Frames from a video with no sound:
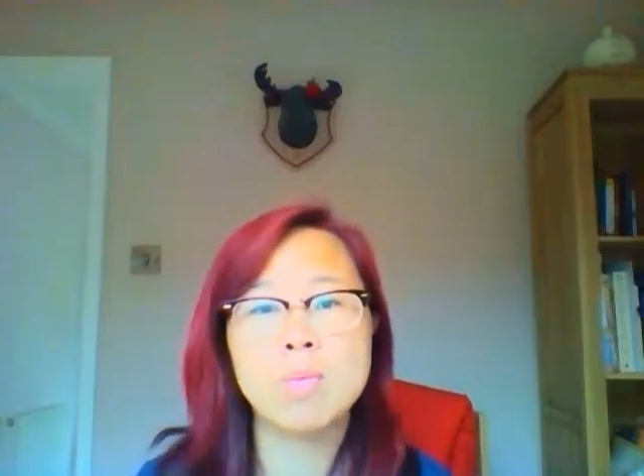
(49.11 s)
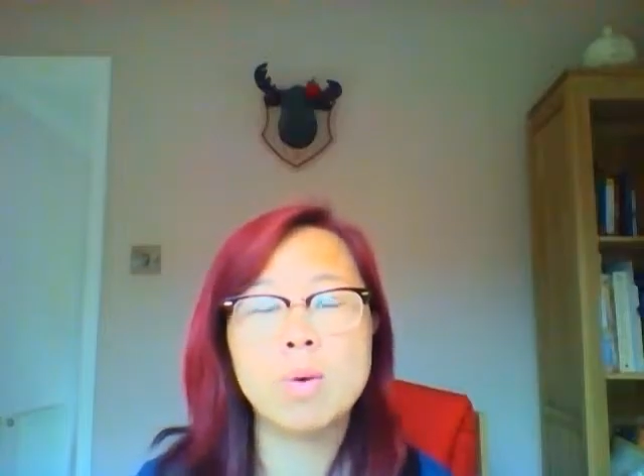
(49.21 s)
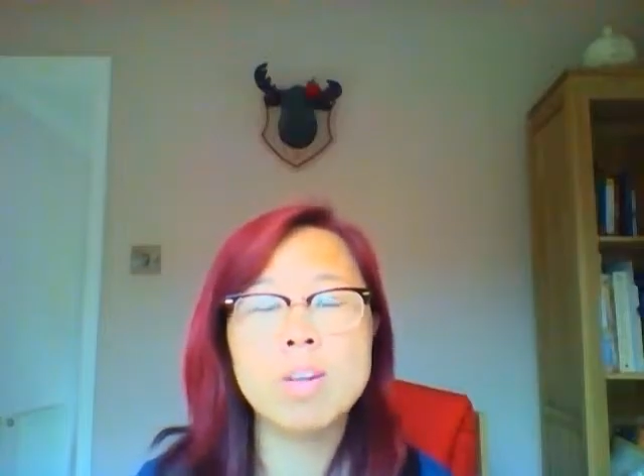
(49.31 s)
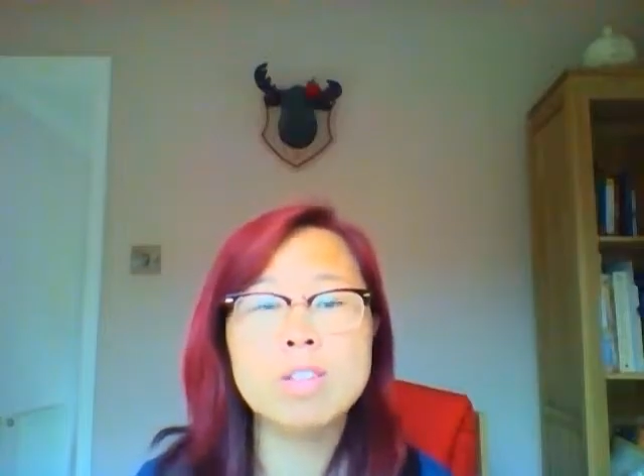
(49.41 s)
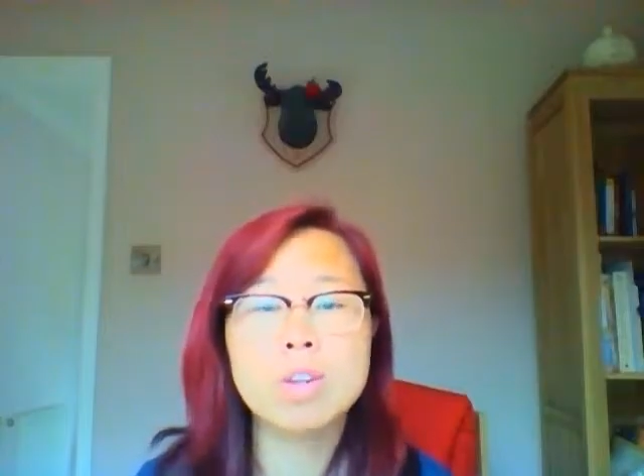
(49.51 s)

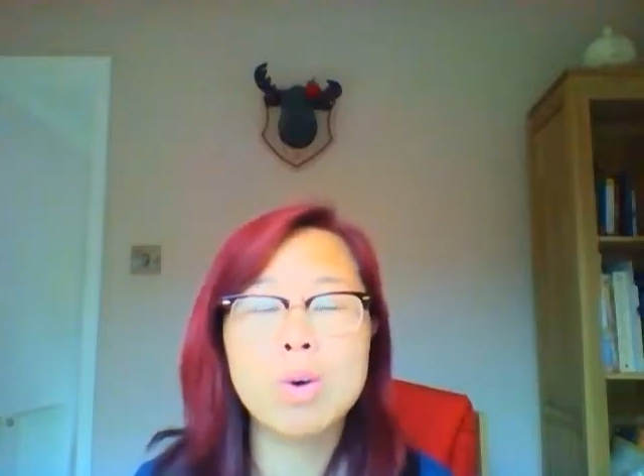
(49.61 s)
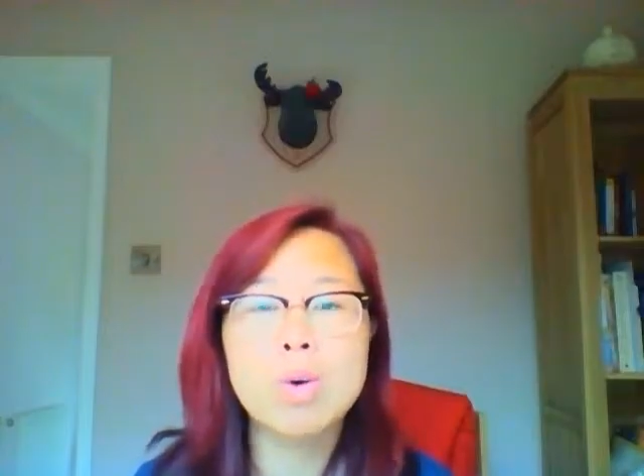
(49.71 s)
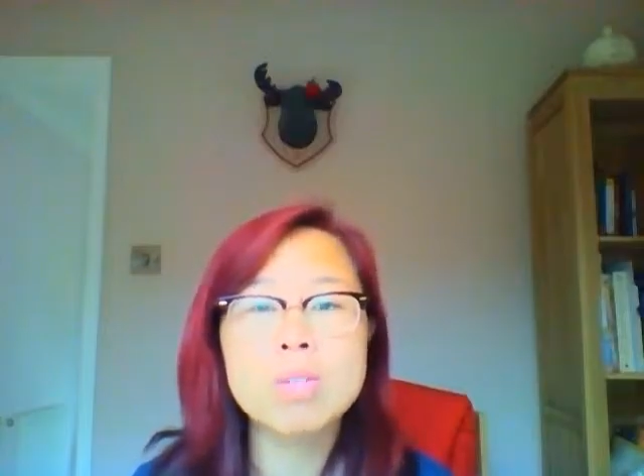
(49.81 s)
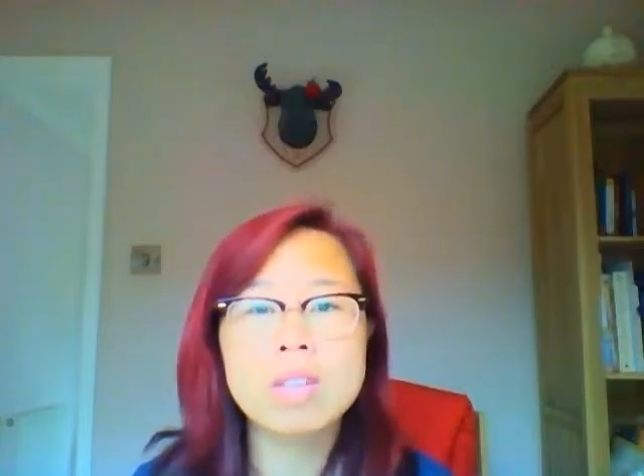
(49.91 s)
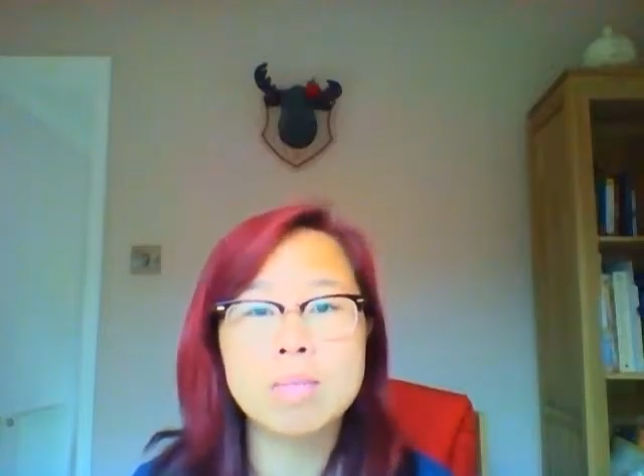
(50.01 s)
what is the
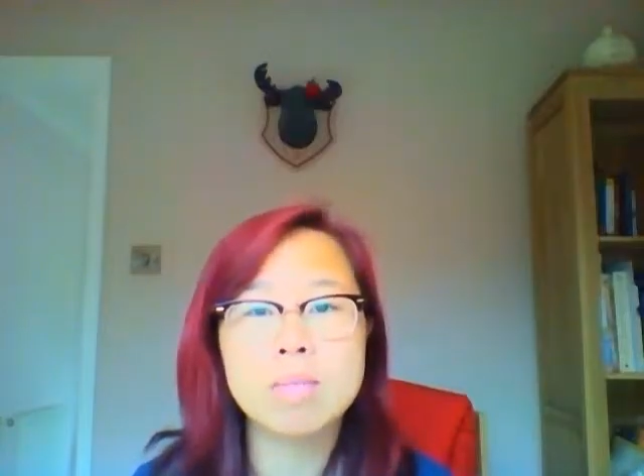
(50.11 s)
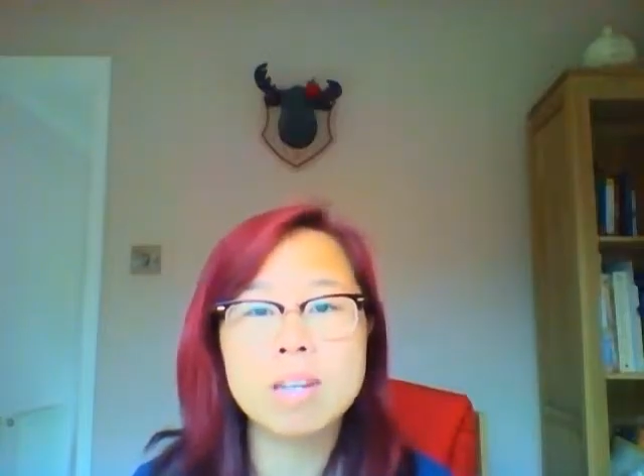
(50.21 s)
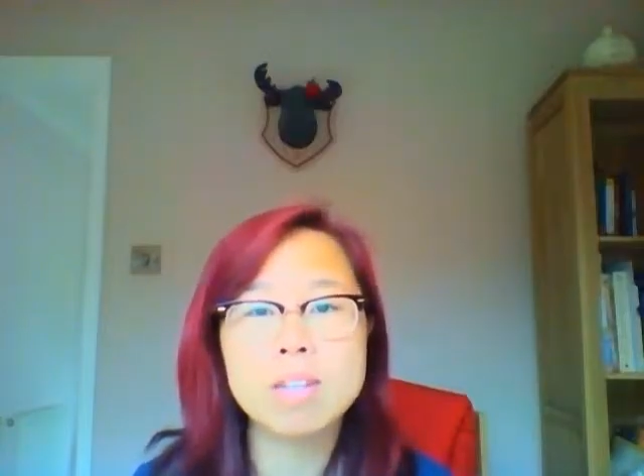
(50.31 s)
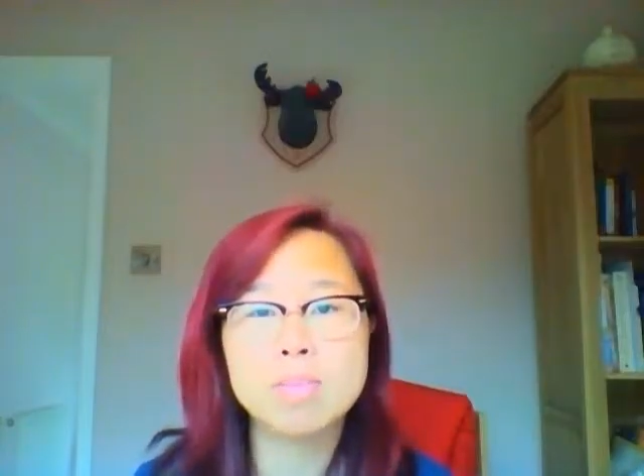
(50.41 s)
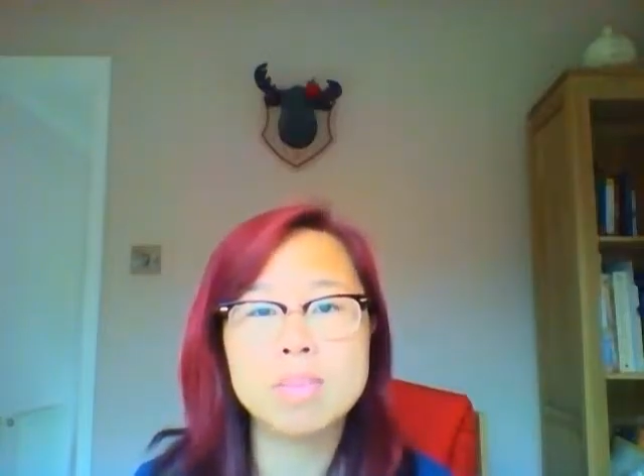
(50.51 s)
cause and
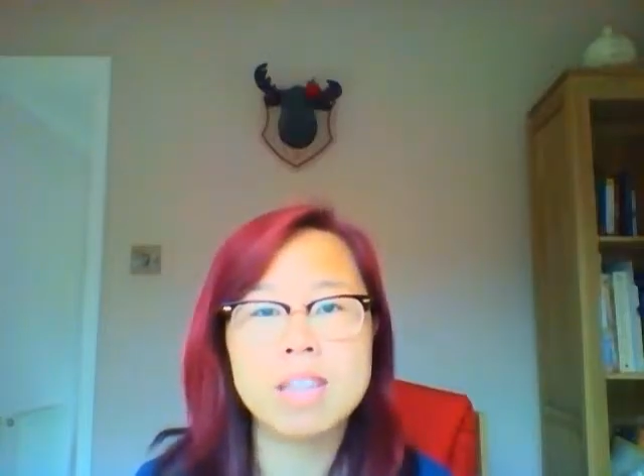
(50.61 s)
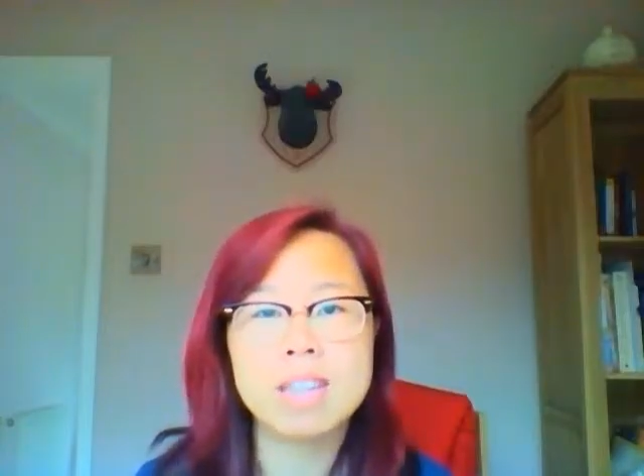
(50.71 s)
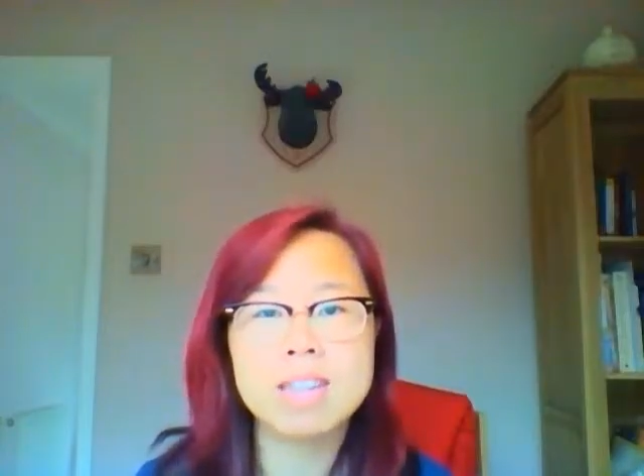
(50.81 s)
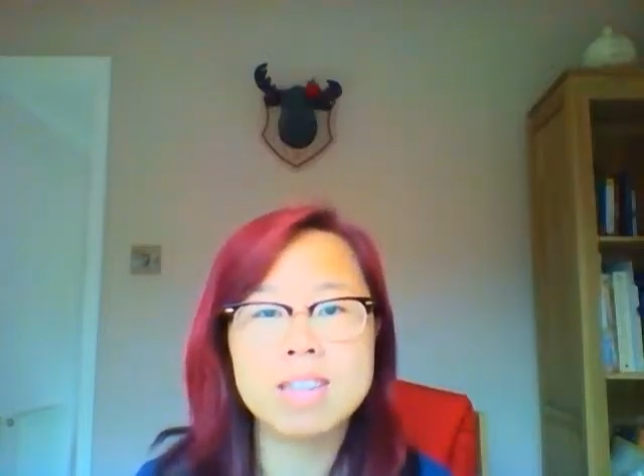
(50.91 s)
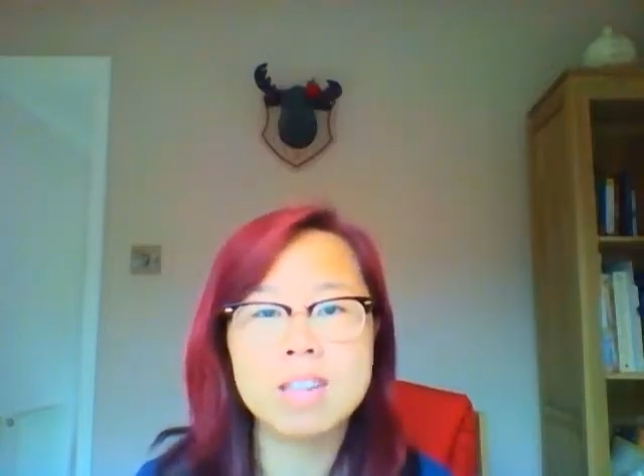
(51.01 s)
management
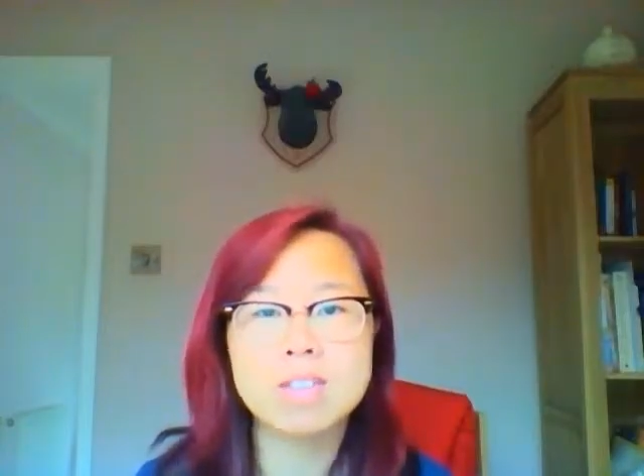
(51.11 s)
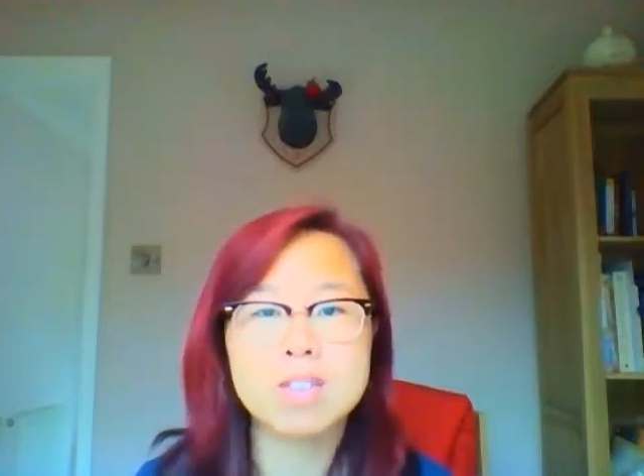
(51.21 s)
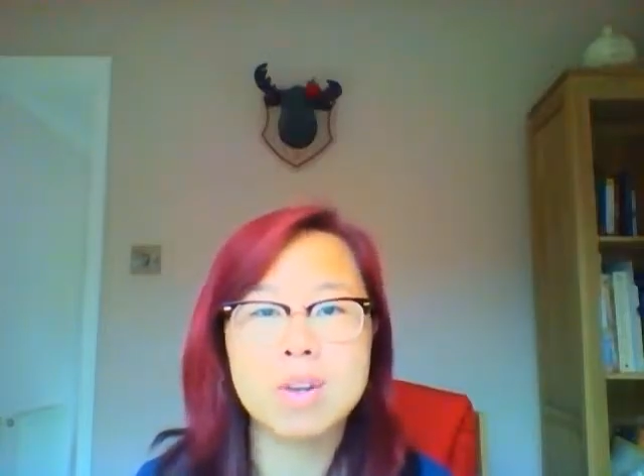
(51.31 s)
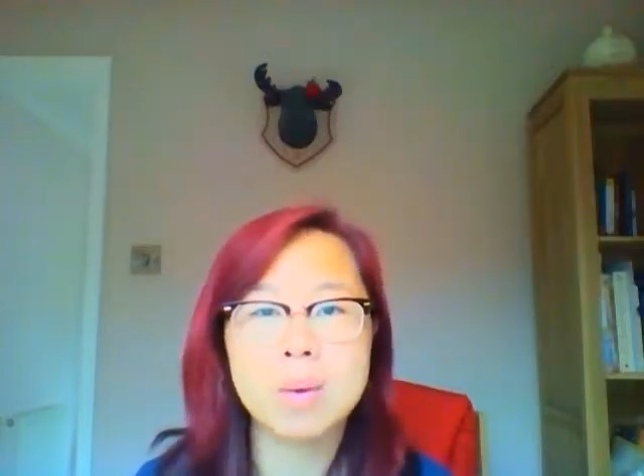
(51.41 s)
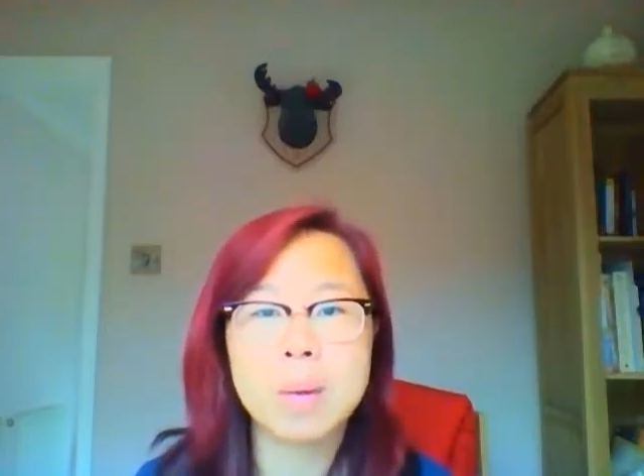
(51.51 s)
as
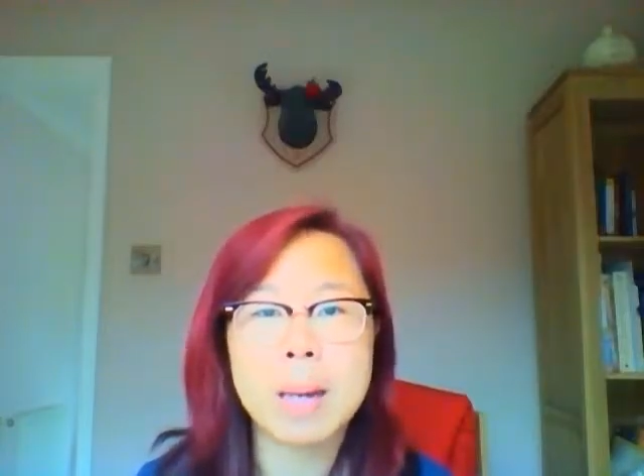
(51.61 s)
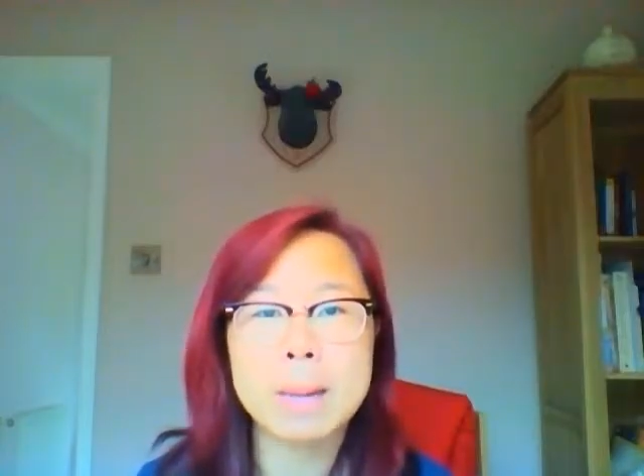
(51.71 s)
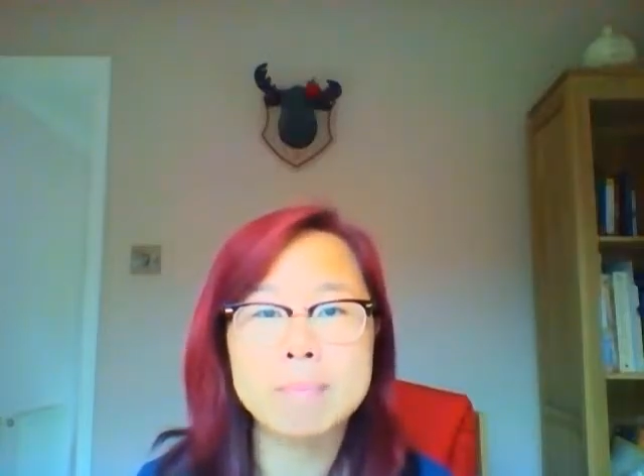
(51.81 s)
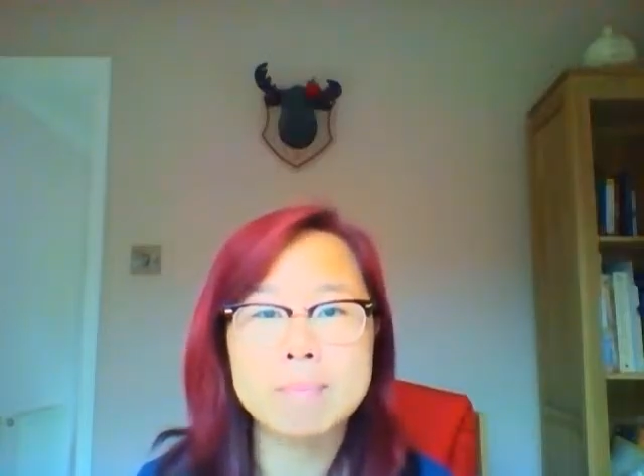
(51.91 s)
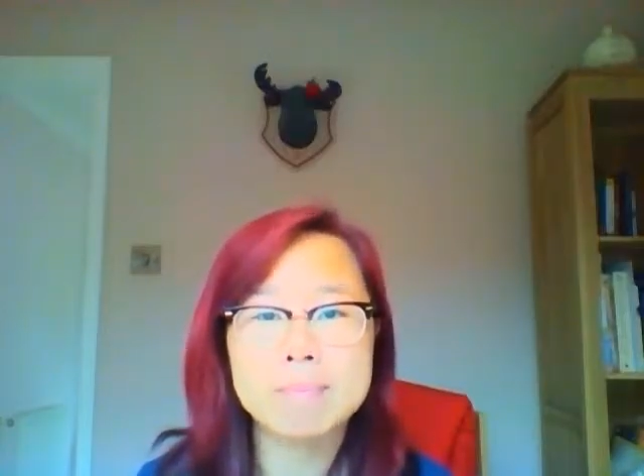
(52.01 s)
such. Okay.